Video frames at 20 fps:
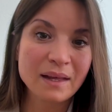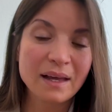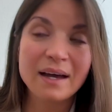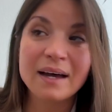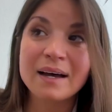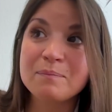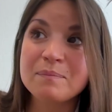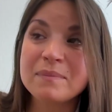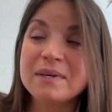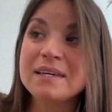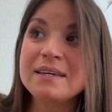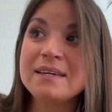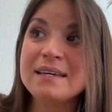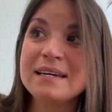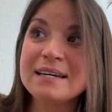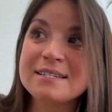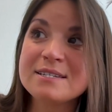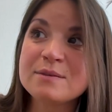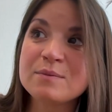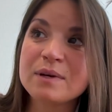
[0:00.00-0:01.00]
um,
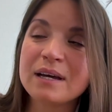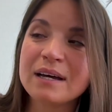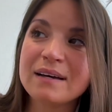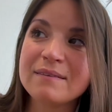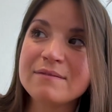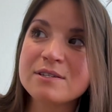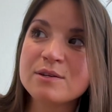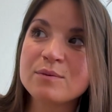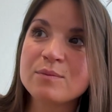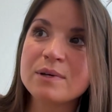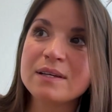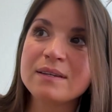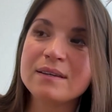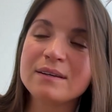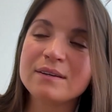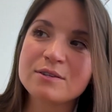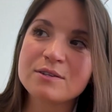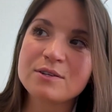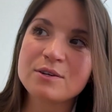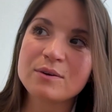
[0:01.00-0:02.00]
yes, we have. So we
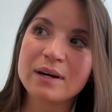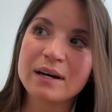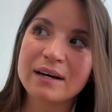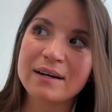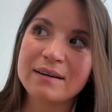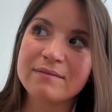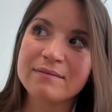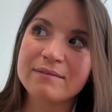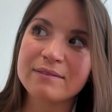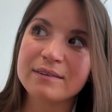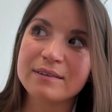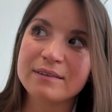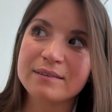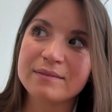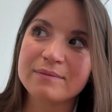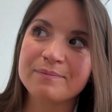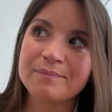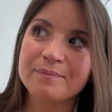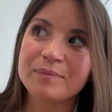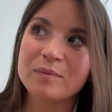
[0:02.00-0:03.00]
you have
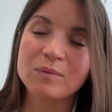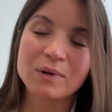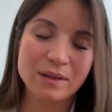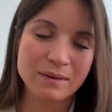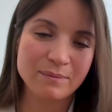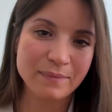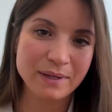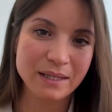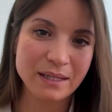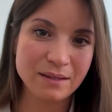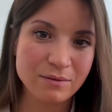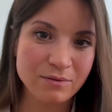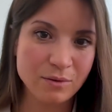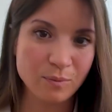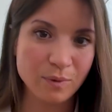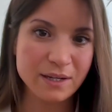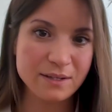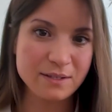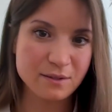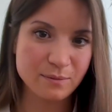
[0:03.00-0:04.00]
um, well many different
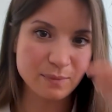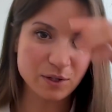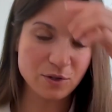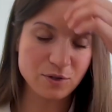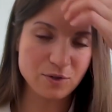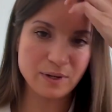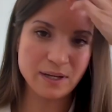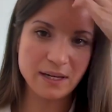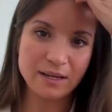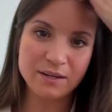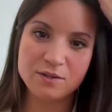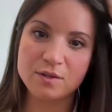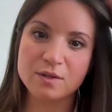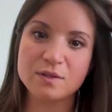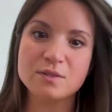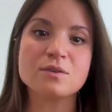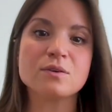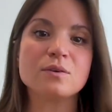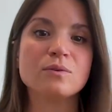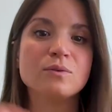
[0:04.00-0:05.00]
ways of measuring
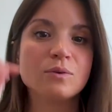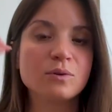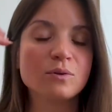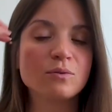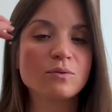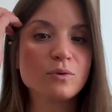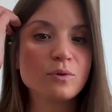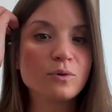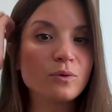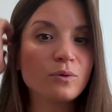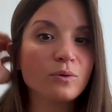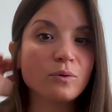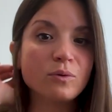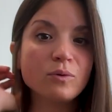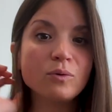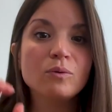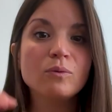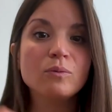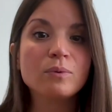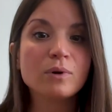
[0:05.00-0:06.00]
aging. You can do it
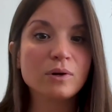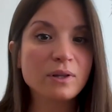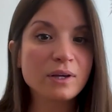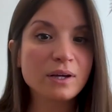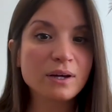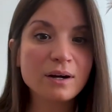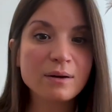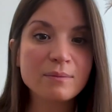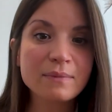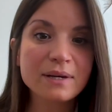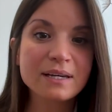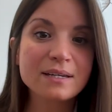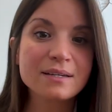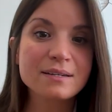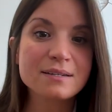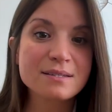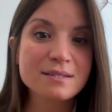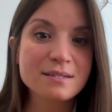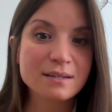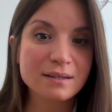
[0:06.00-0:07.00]
through
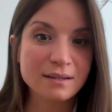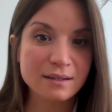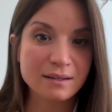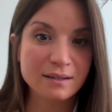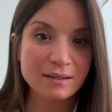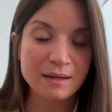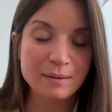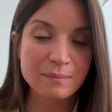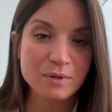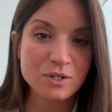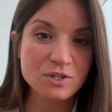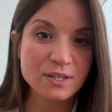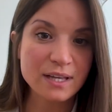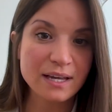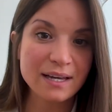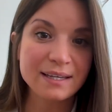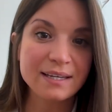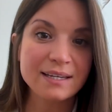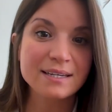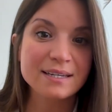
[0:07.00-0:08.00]
proteomics, uh,
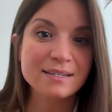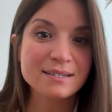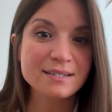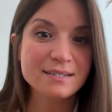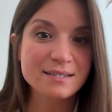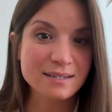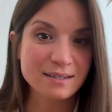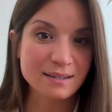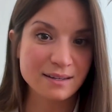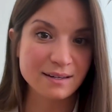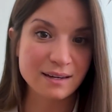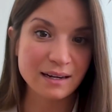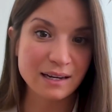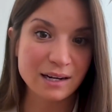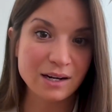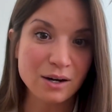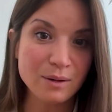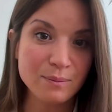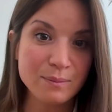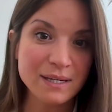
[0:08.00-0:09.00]
epigenetics, uh,
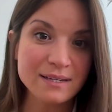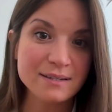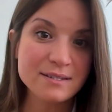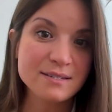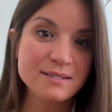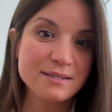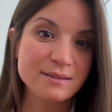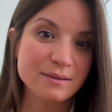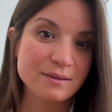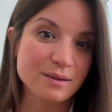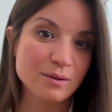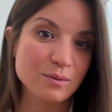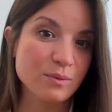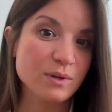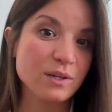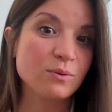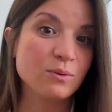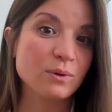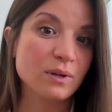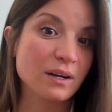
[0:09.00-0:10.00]
glycomics. Uh,
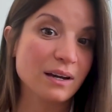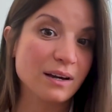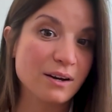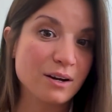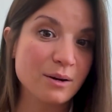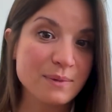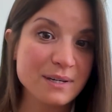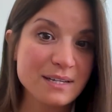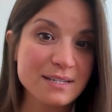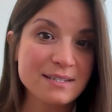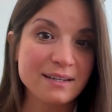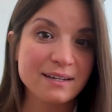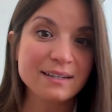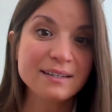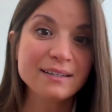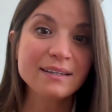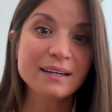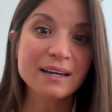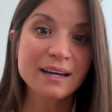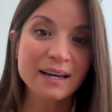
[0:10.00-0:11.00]
we do the glycomics
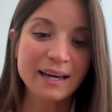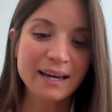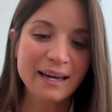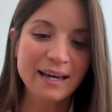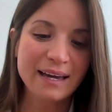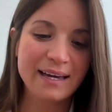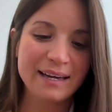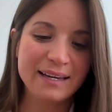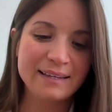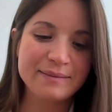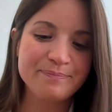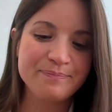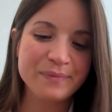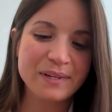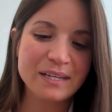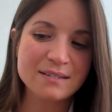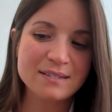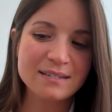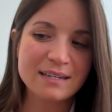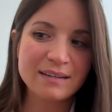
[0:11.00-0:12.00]
side, and
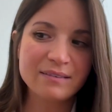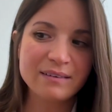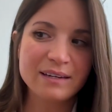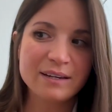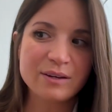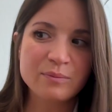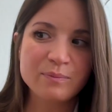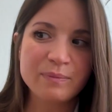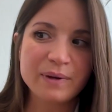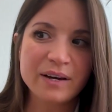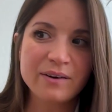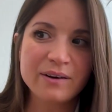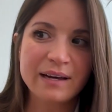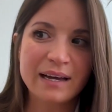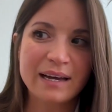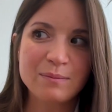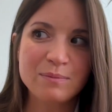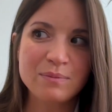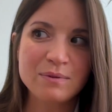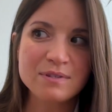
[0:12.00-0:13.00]
it's kind of like comparing
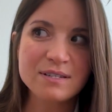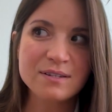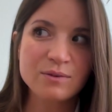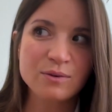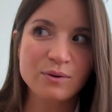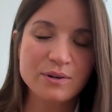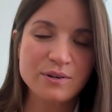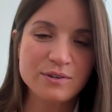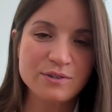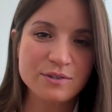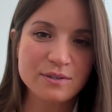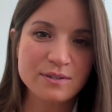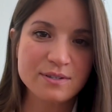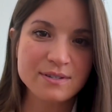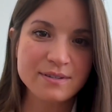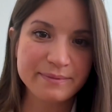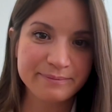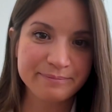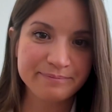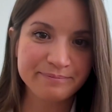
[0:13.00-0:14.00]
apples and
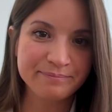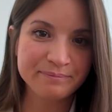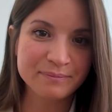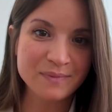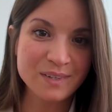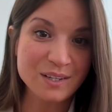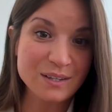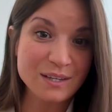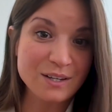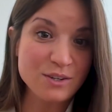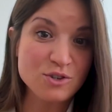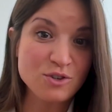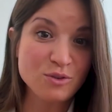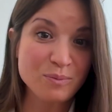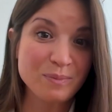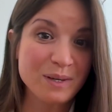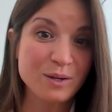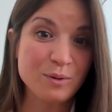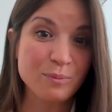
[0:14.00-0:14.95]
oranges. They shouldn't be